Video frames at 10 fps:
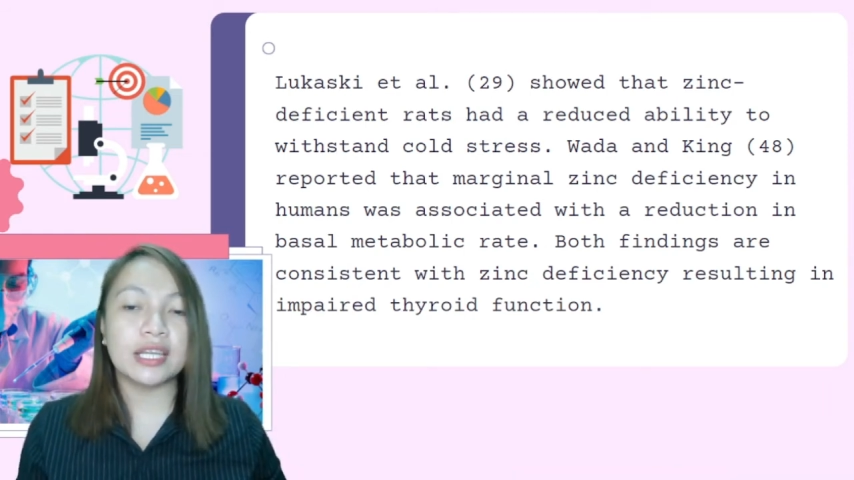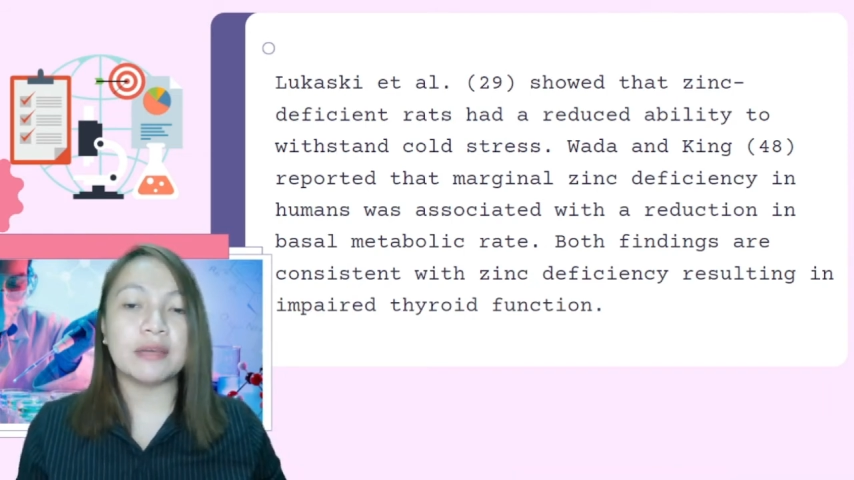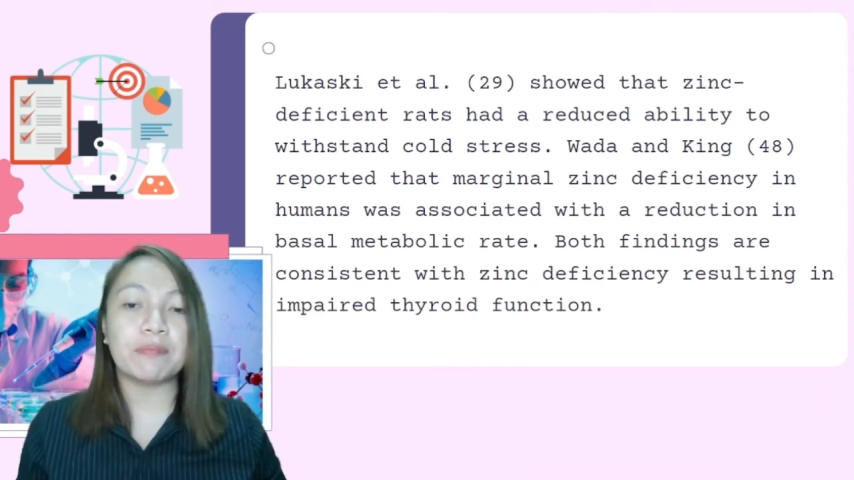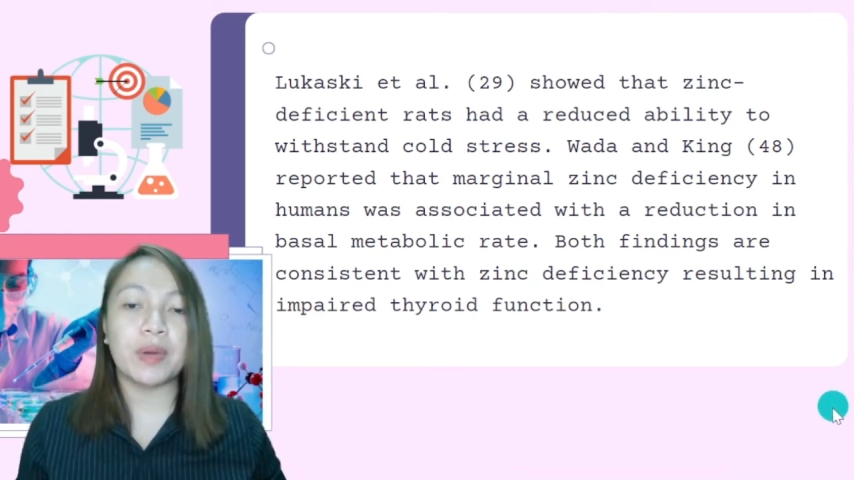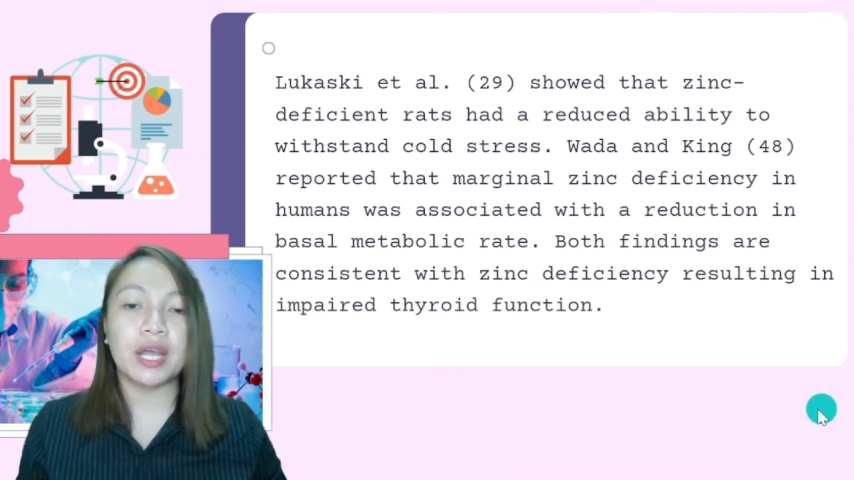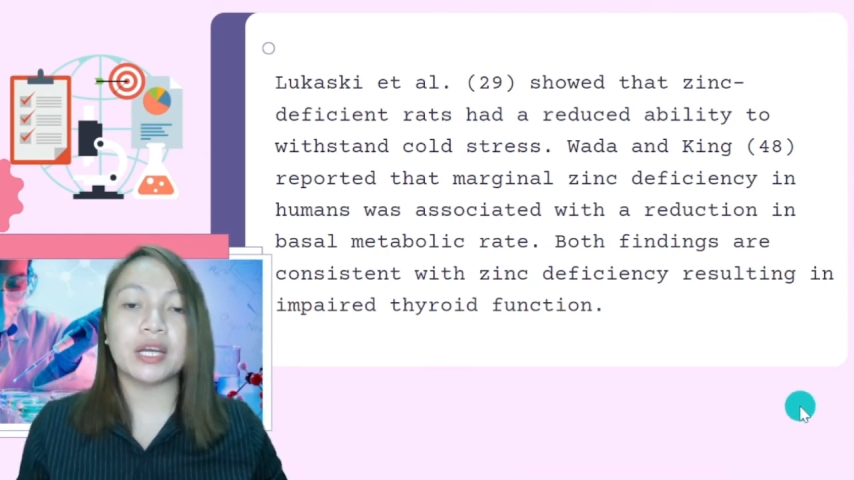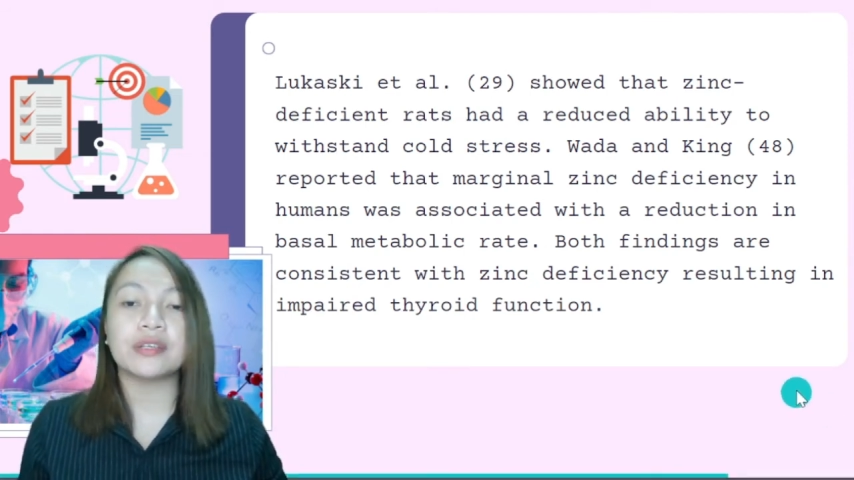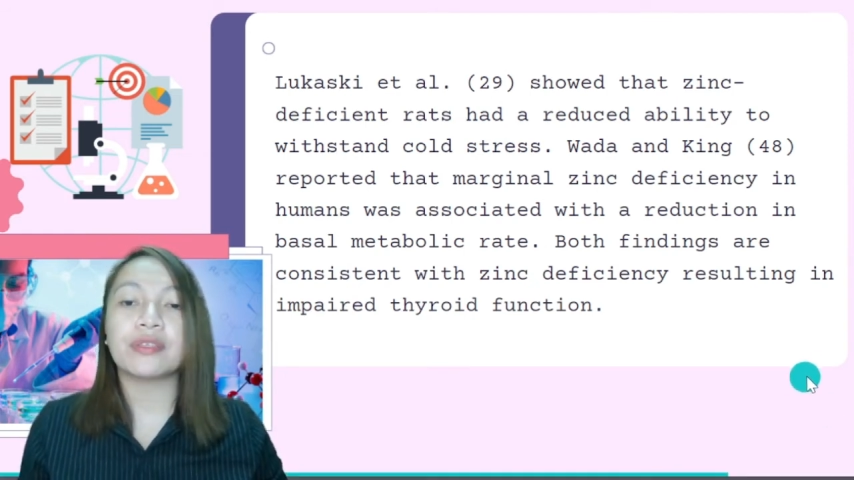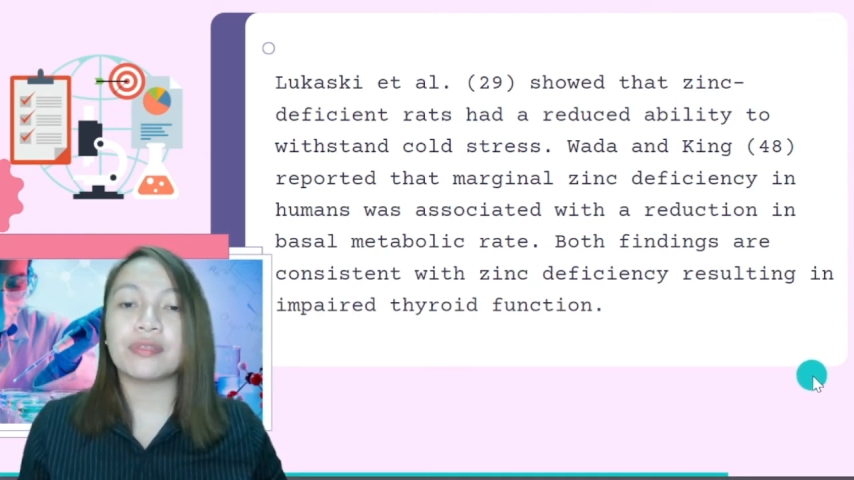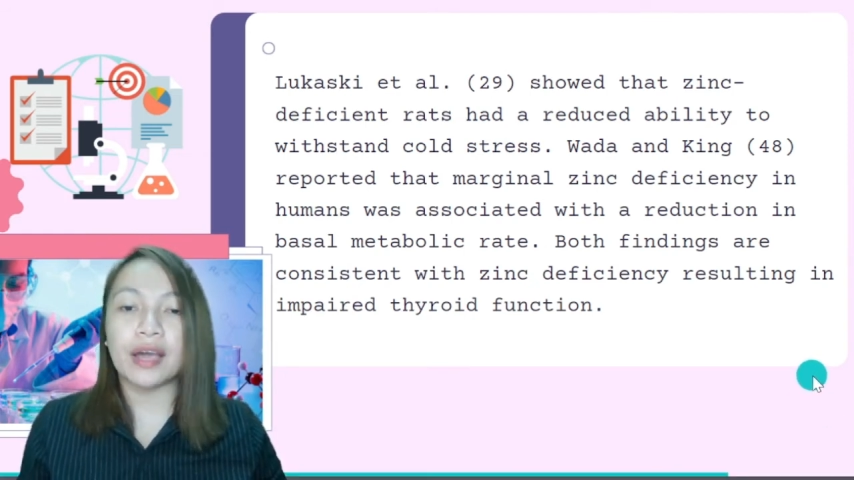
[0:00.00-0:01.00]
in
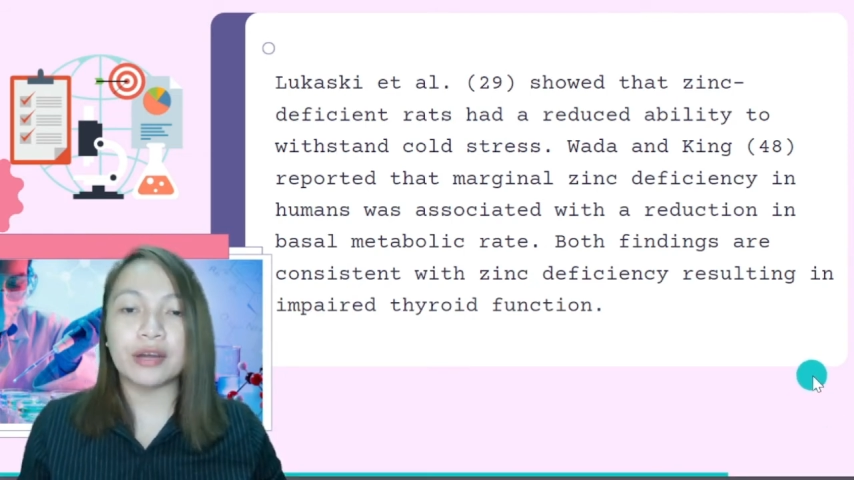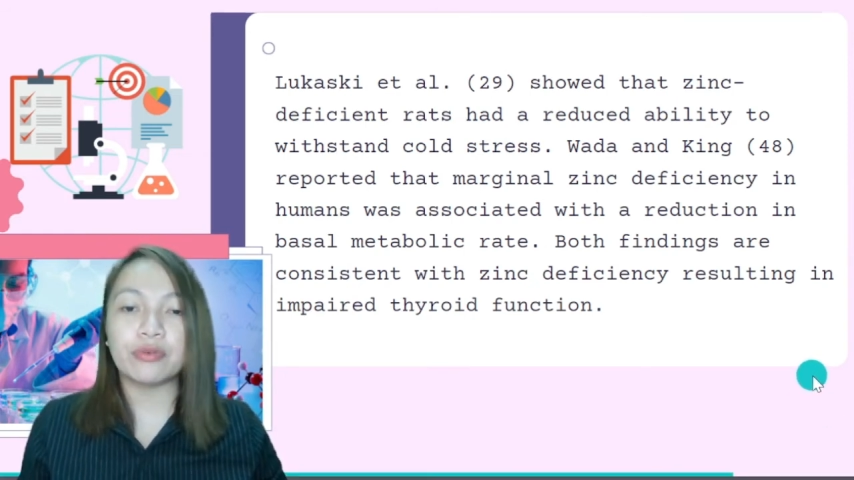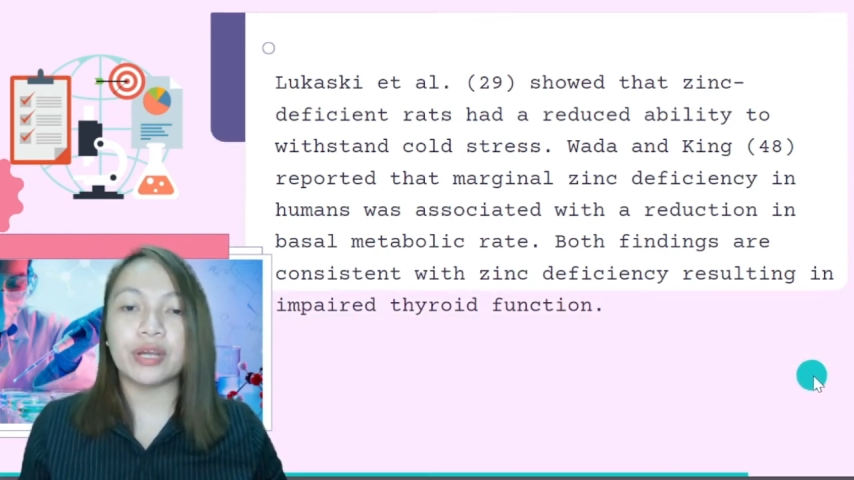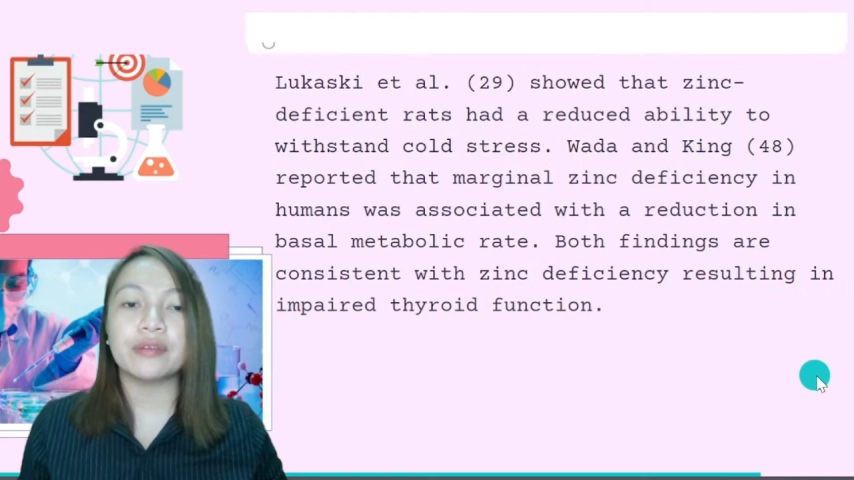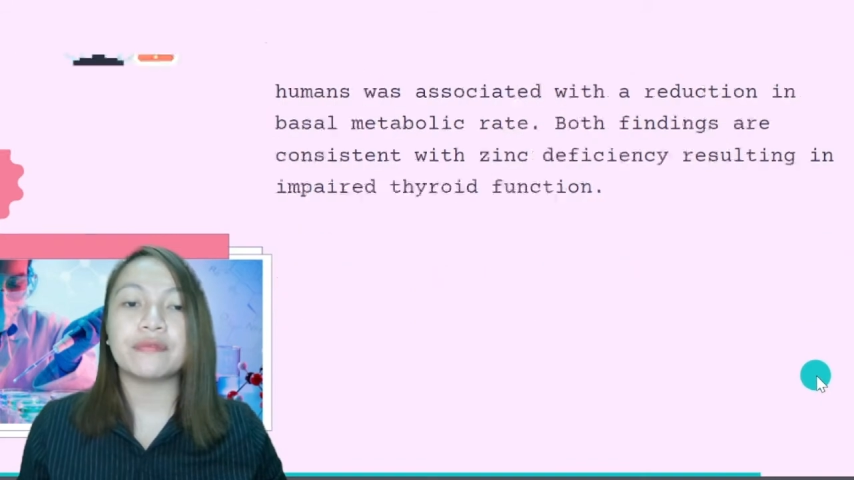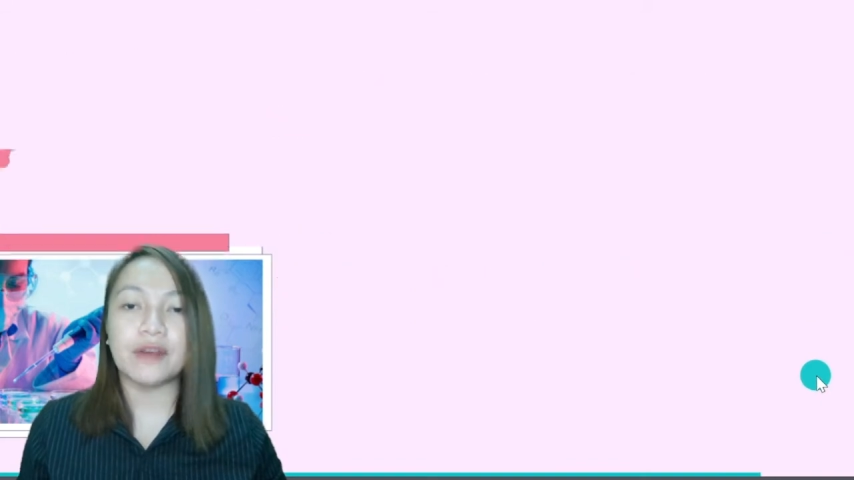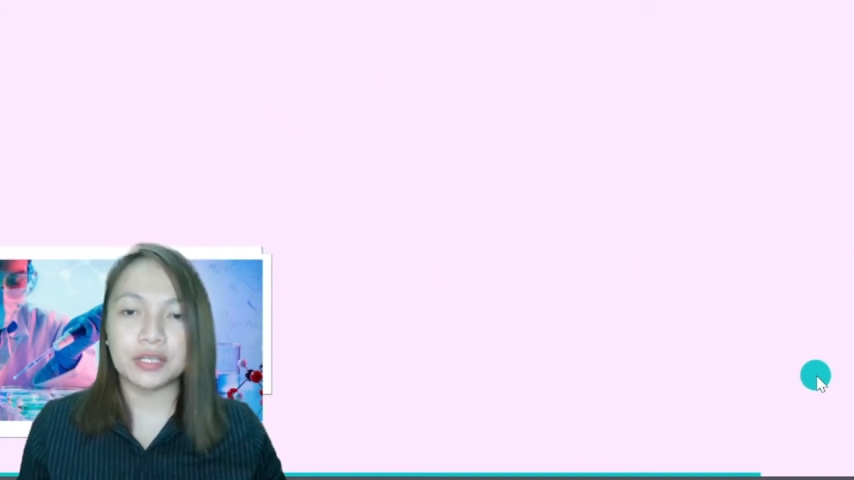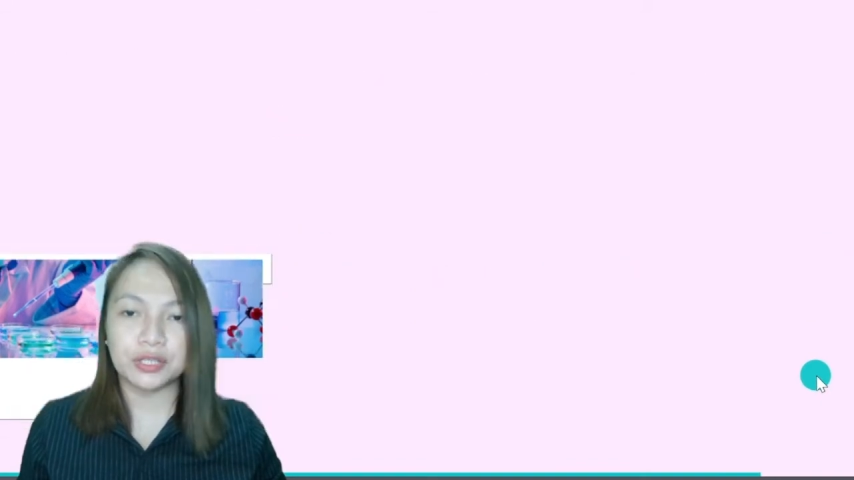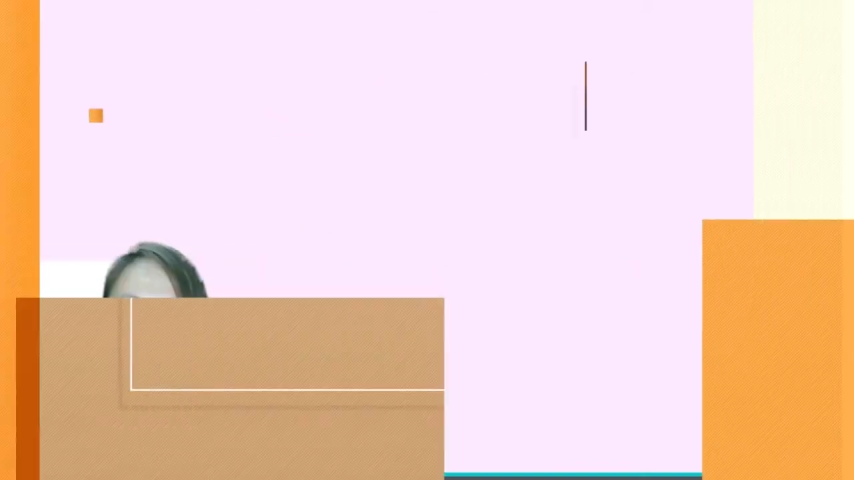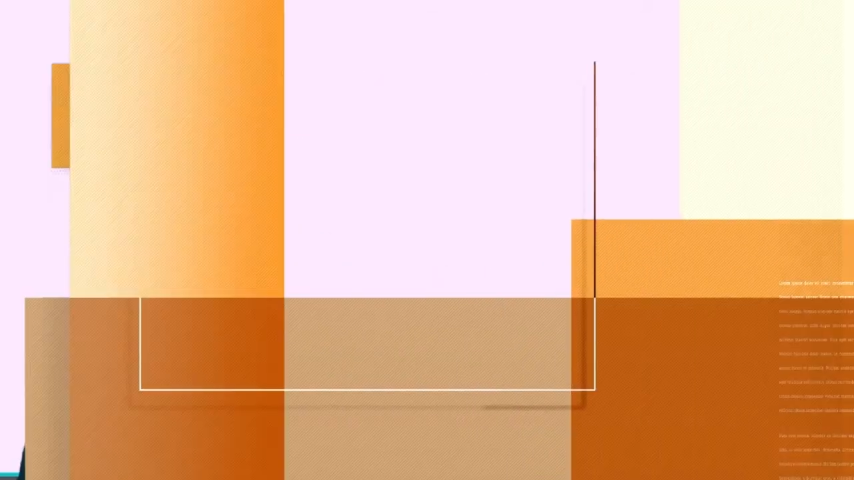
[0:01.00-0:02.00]
impaired thyroid
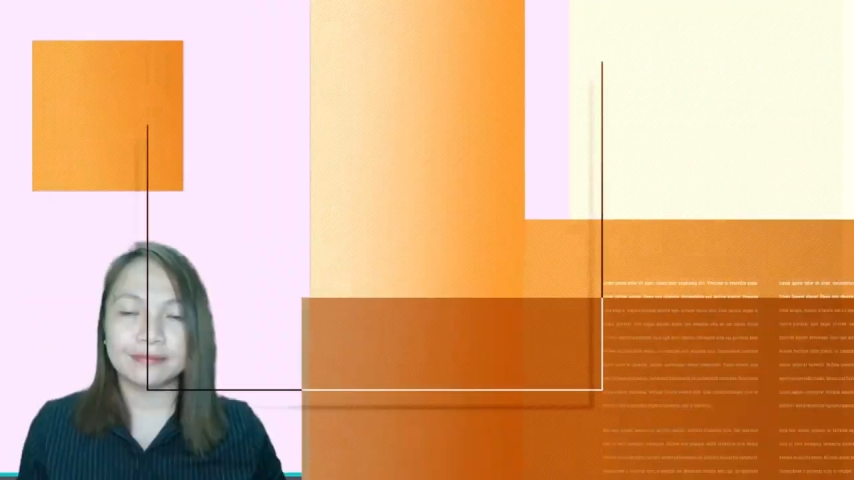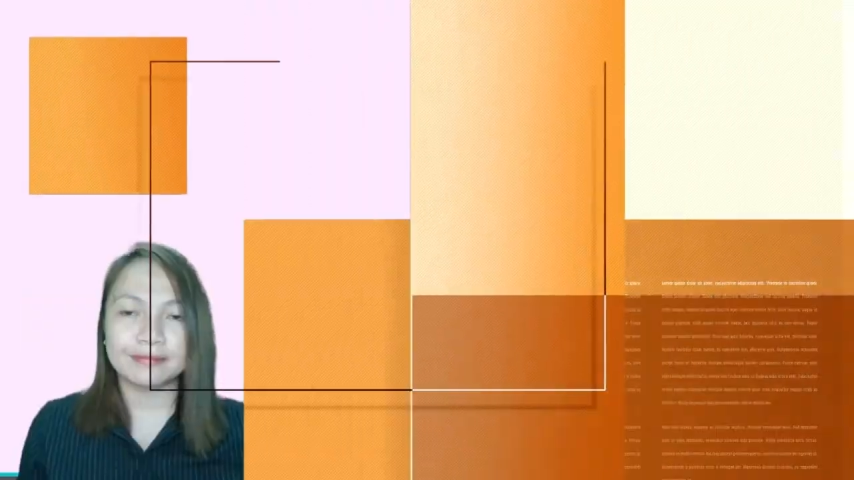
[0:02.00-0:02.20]
function.